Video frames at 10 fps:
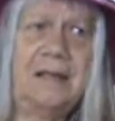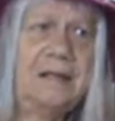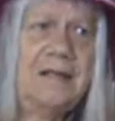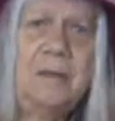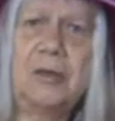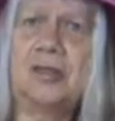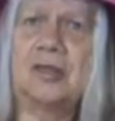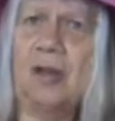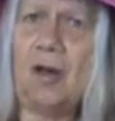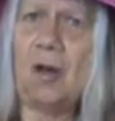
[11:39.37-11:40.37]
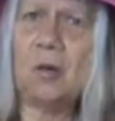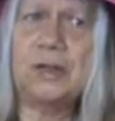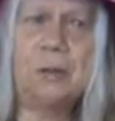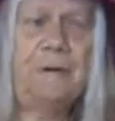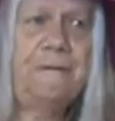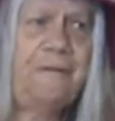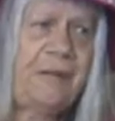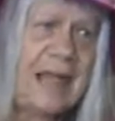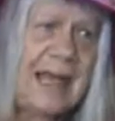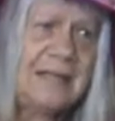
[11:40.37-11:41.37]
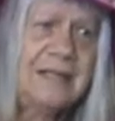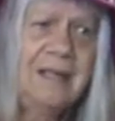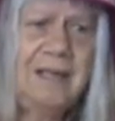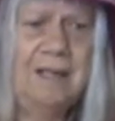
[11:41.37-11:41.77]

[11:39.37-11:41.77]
some are slow, some are fast.